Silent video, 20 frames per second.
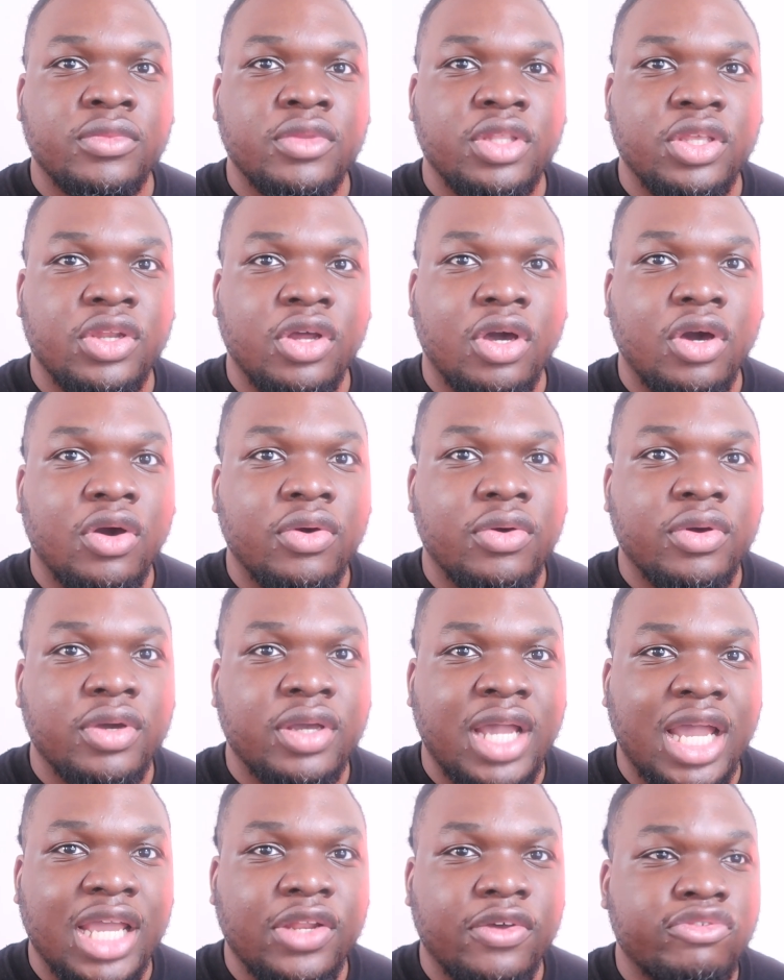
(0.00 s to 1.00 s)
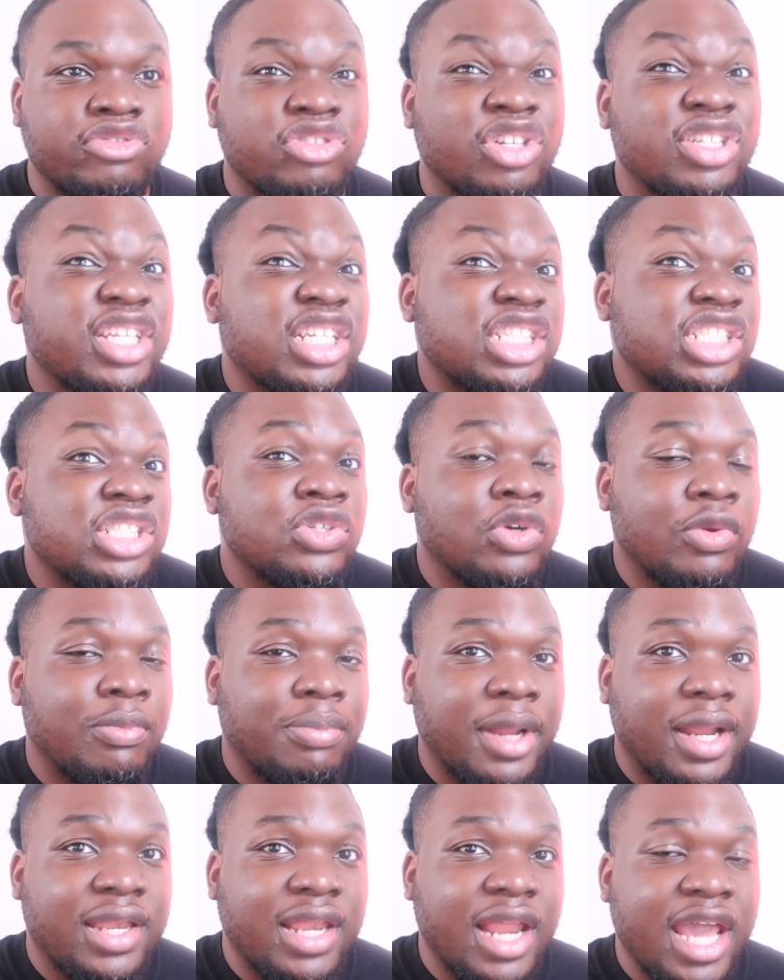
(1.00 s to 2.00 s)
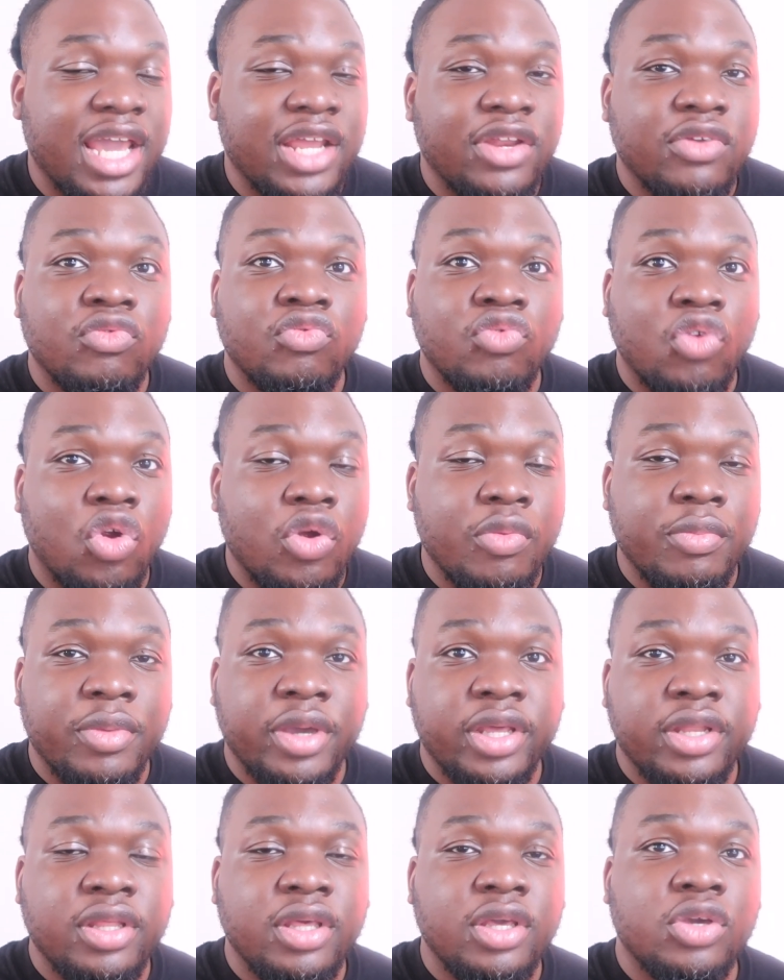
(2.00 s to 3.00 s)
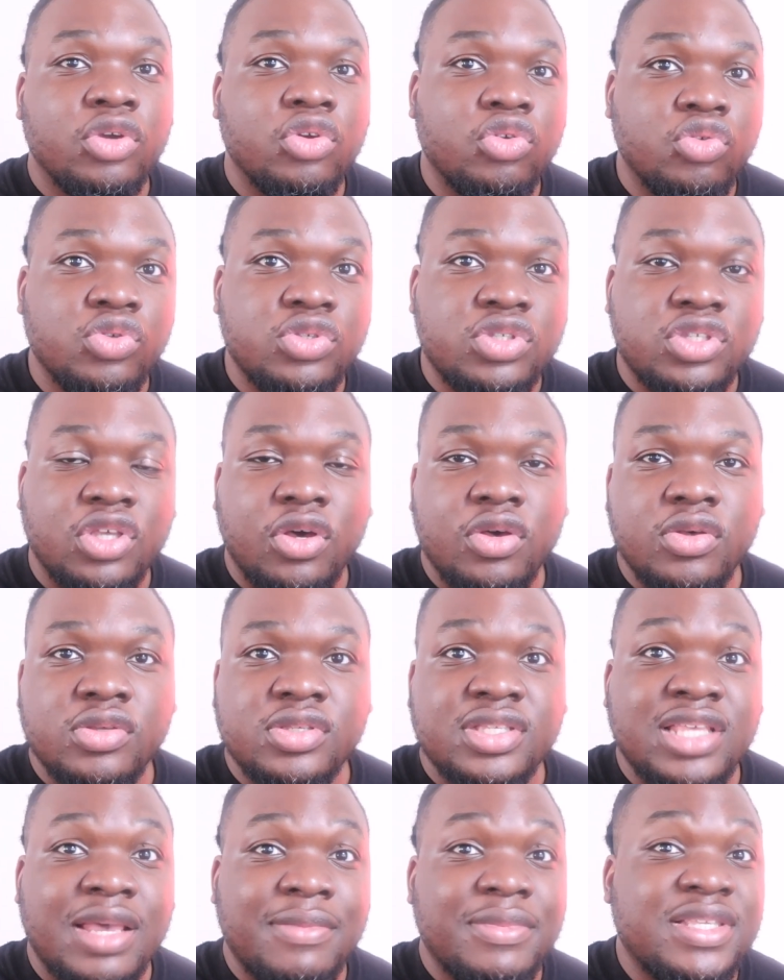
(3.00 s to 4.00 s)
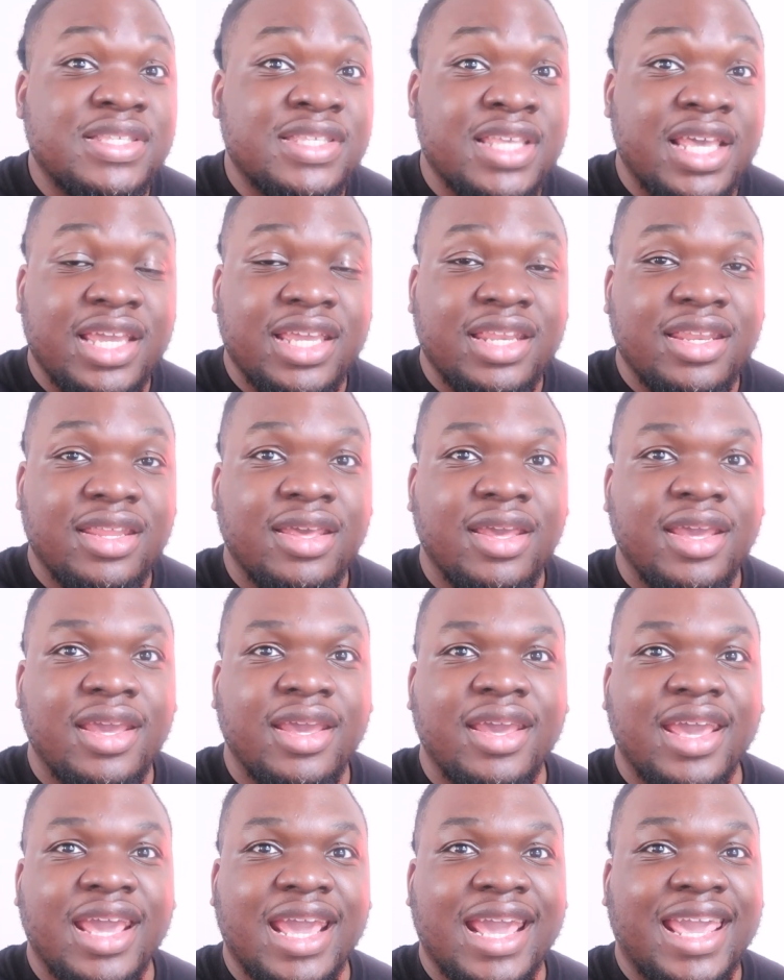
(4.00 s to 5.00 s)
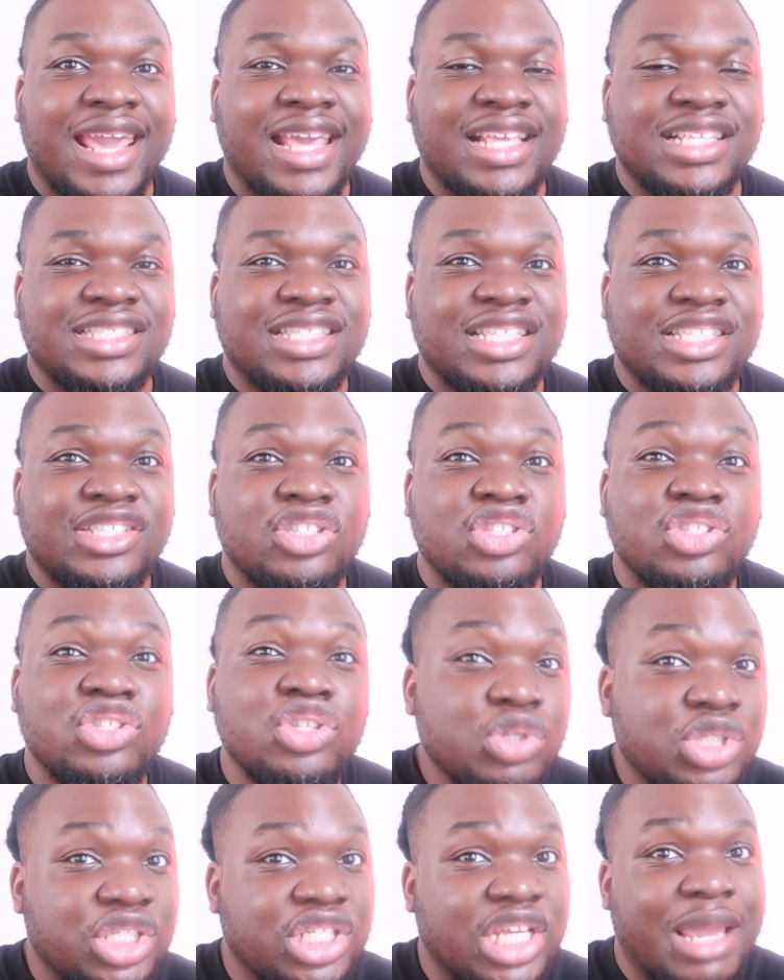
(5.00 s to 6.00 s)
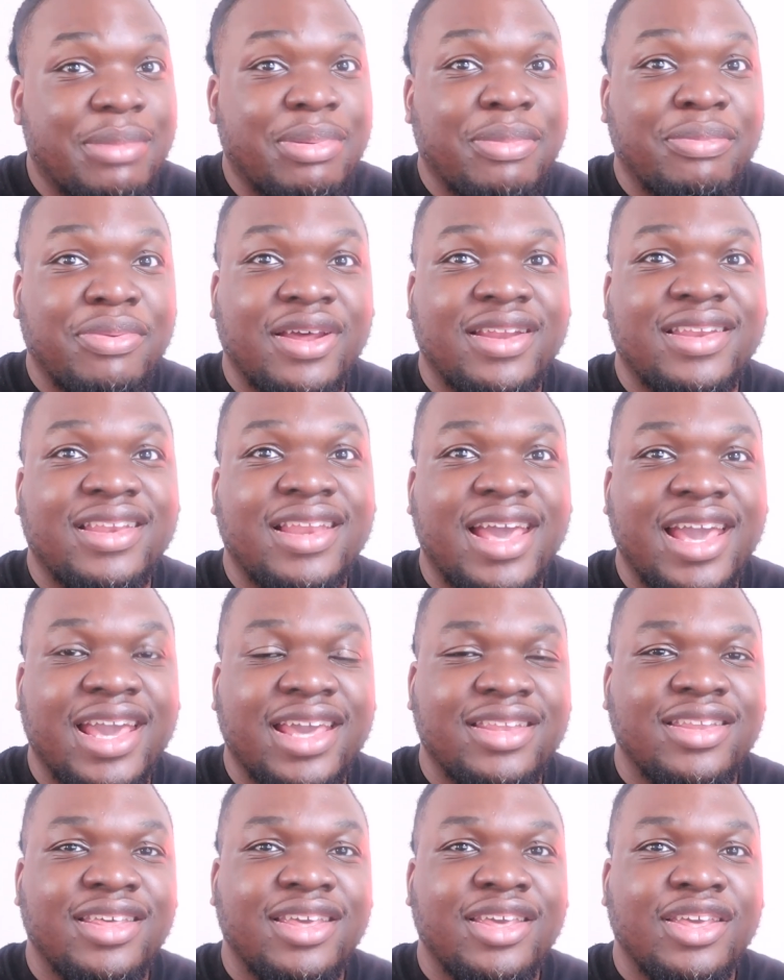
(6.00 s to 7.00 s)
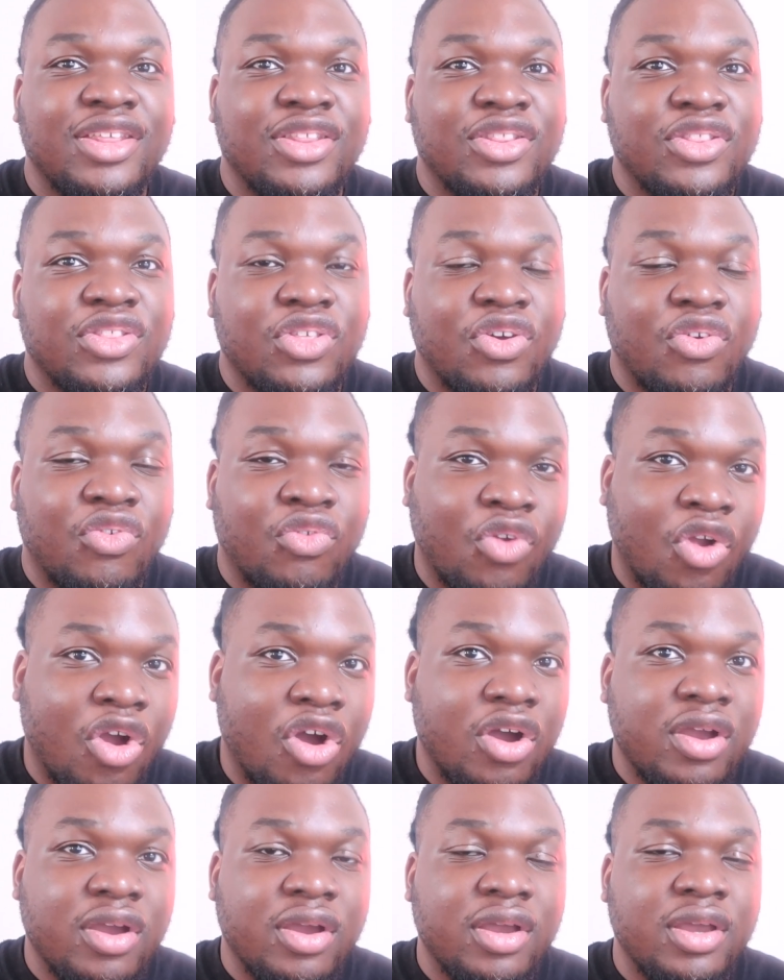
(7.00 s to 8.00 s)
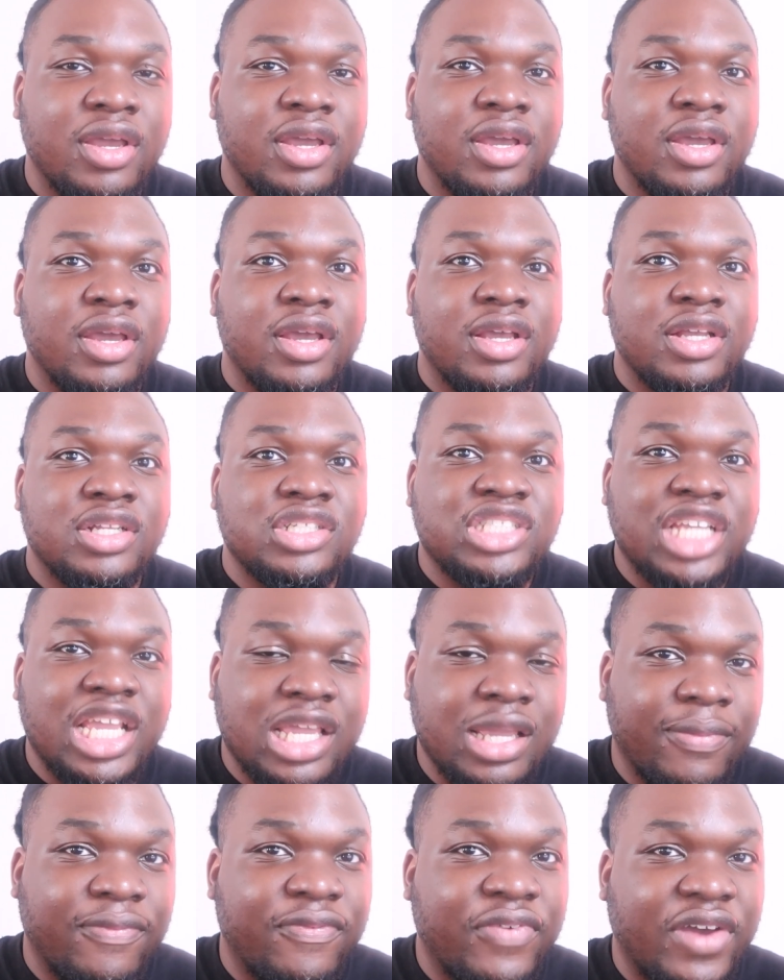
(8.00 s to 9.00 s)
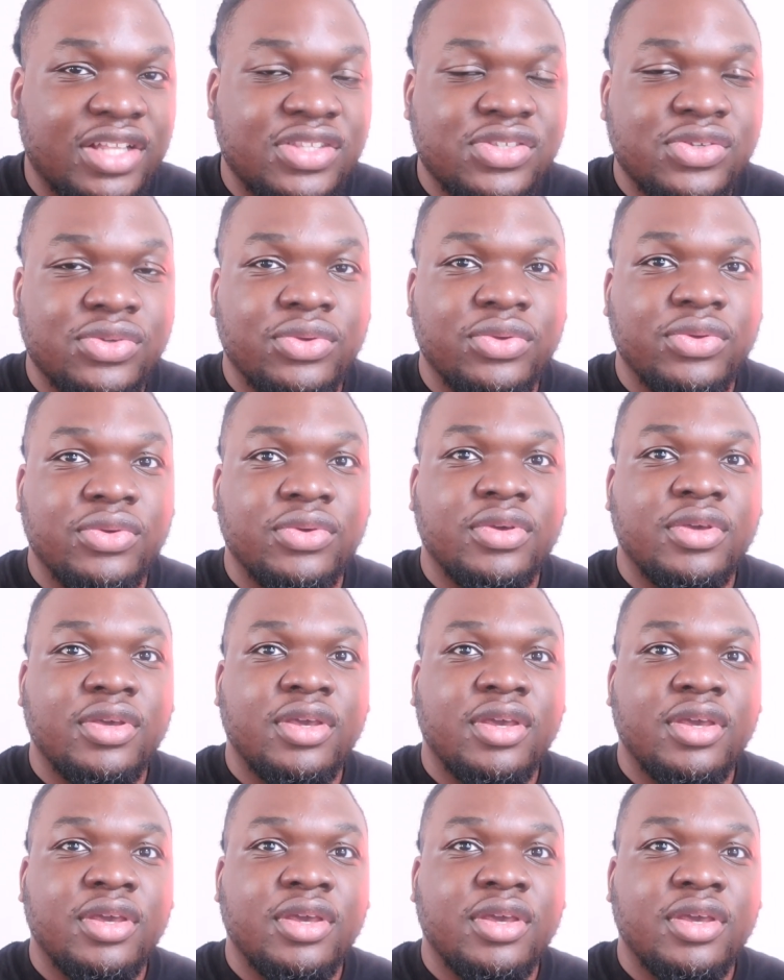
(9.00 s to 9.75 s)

you know, kind of traditional bloodline, Roman, Usos, Sami Zayn, against this new shape bloodline, The Rock, Jacob Fatu,